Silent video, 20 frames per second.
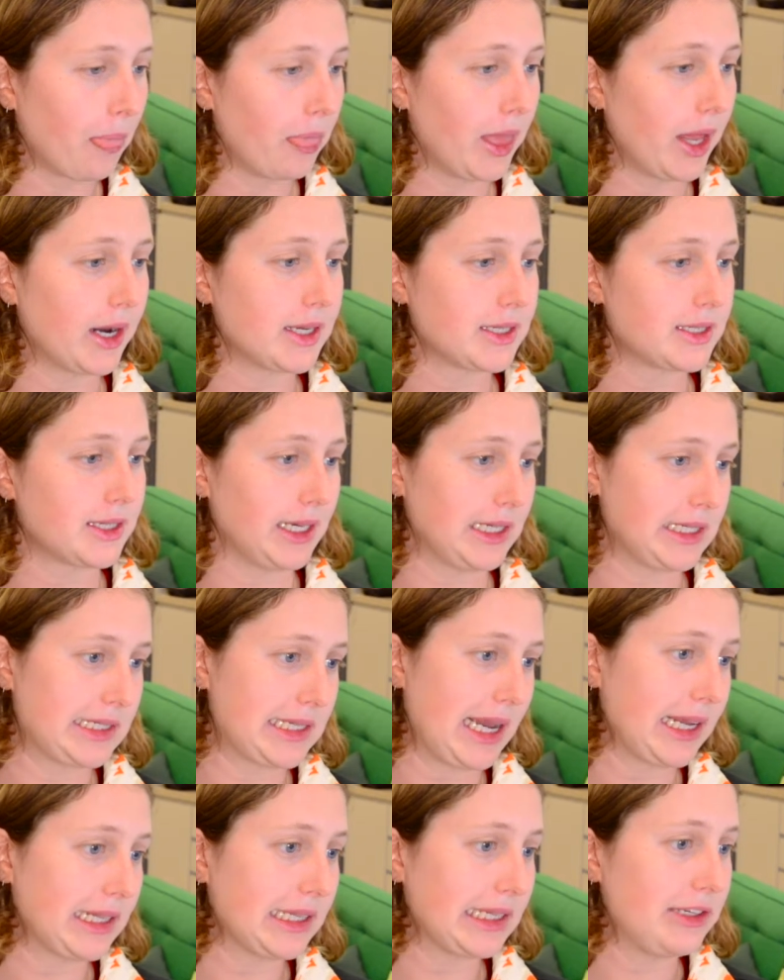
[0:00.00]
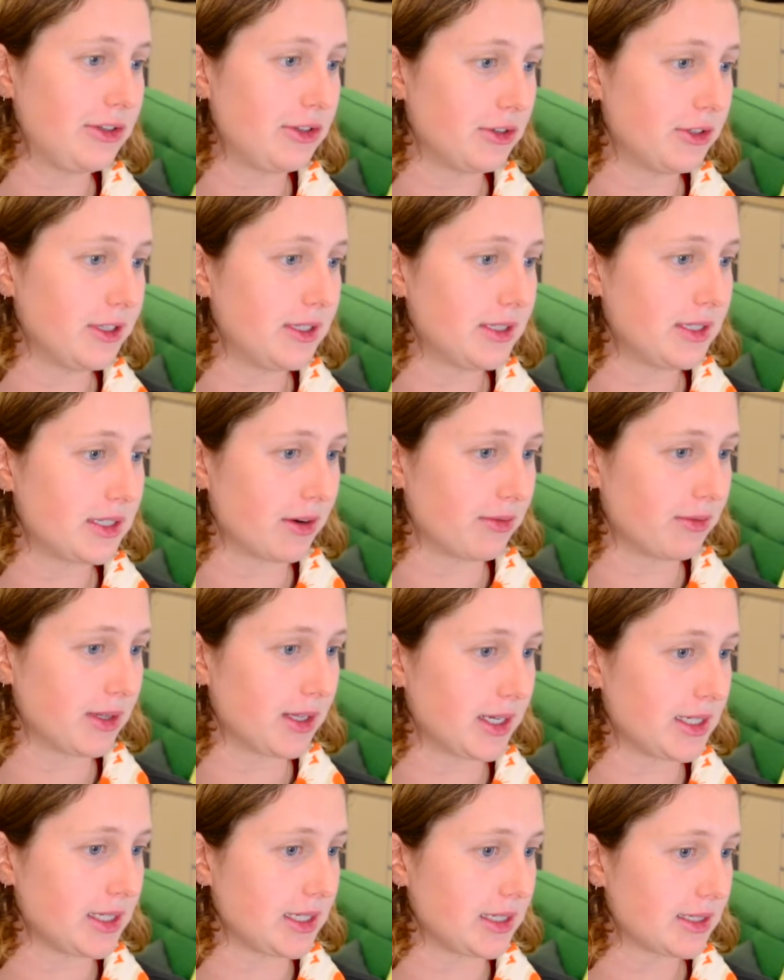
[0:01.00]
Then I say, sadly, due to this
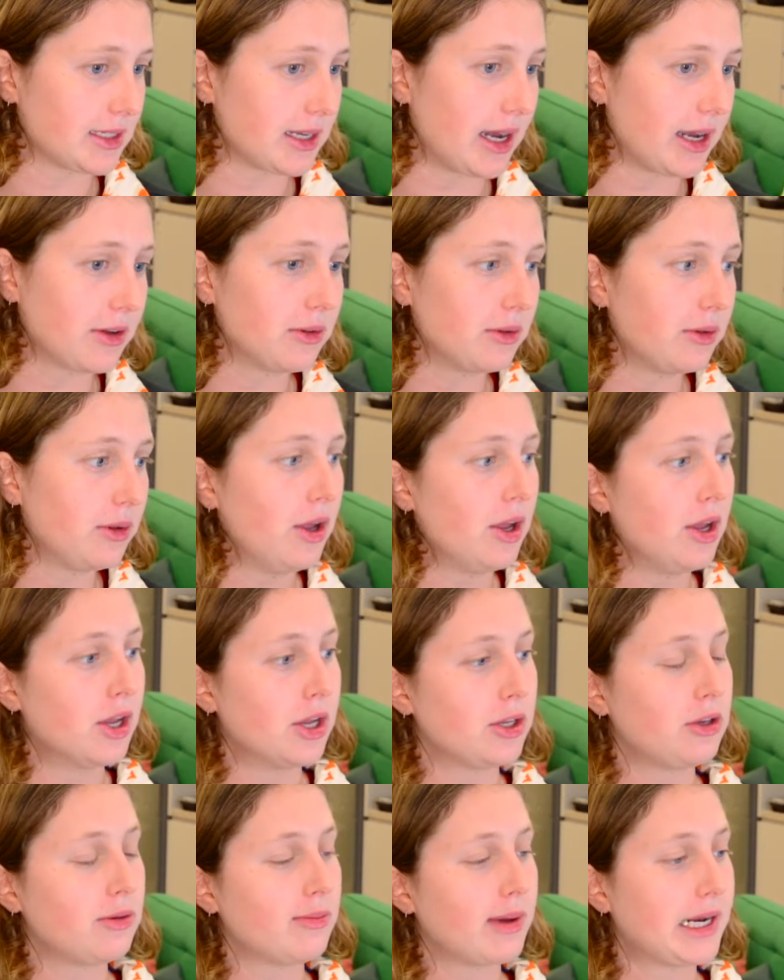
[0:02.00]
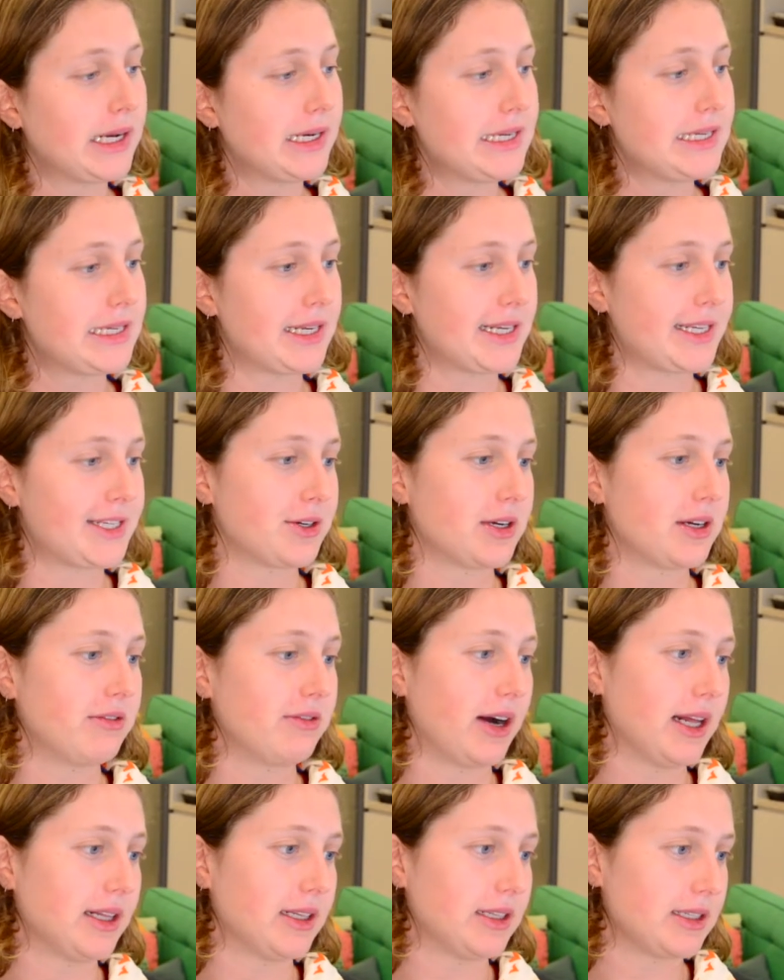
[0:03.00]
unrelenting cycle, humanity's history of
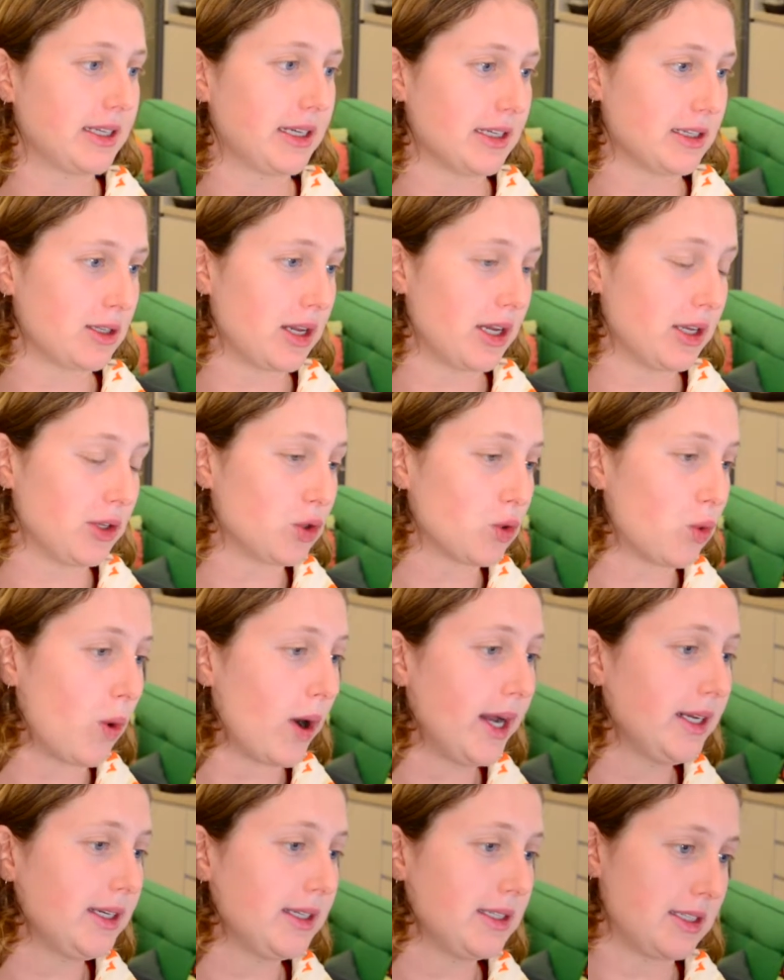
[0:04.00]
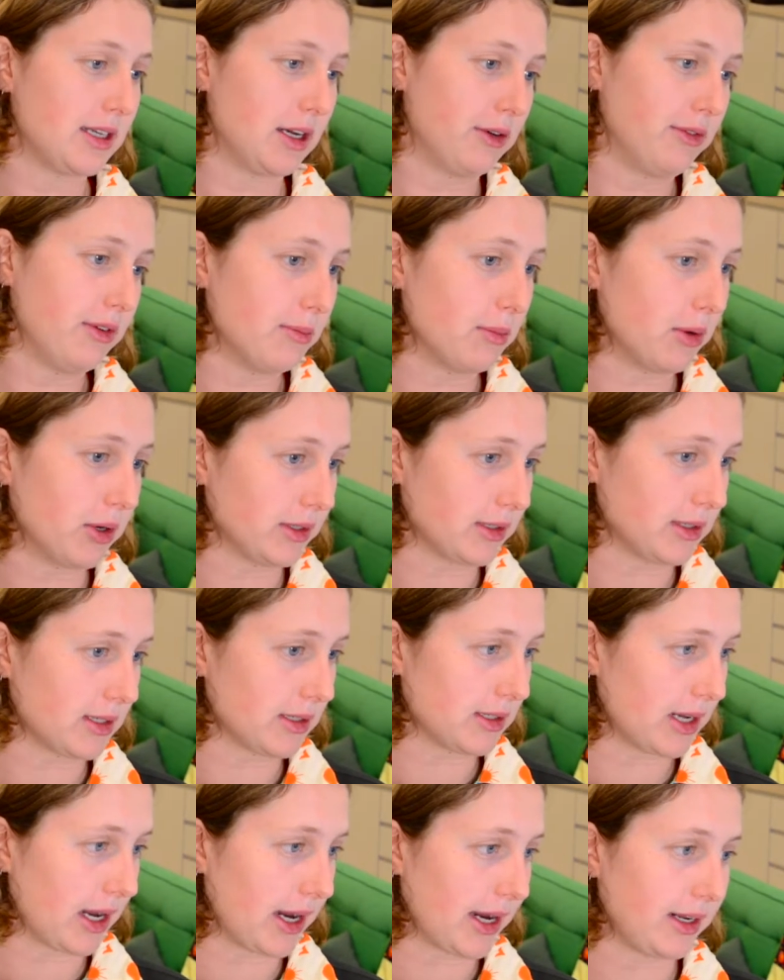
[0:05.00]
violence has entwined itself in modern
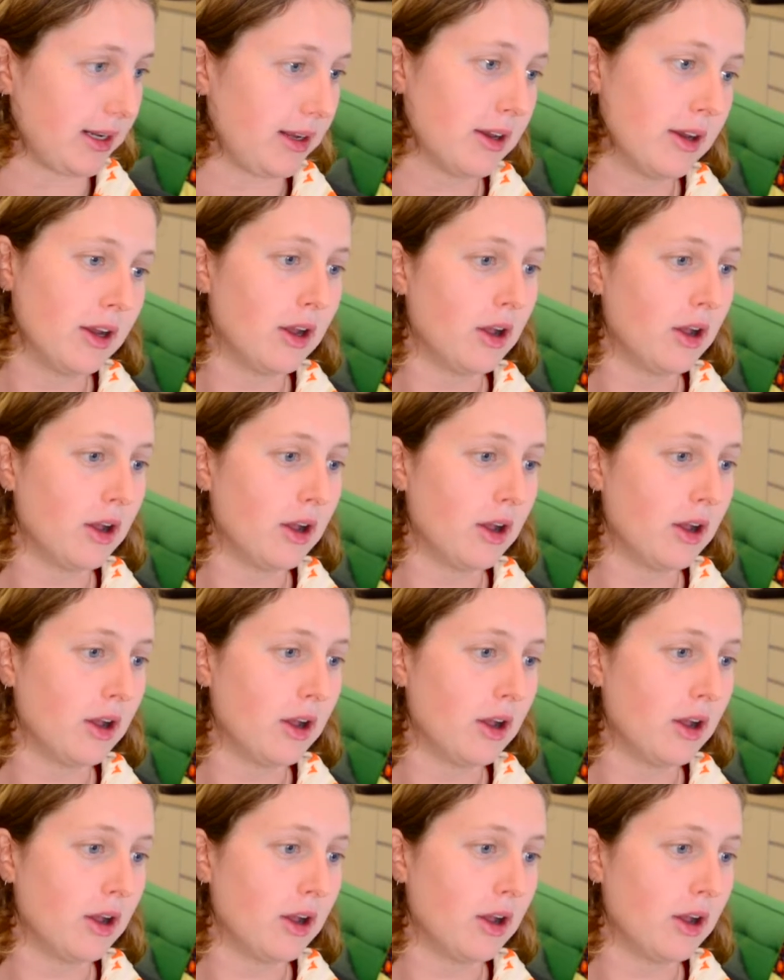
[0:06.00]
society.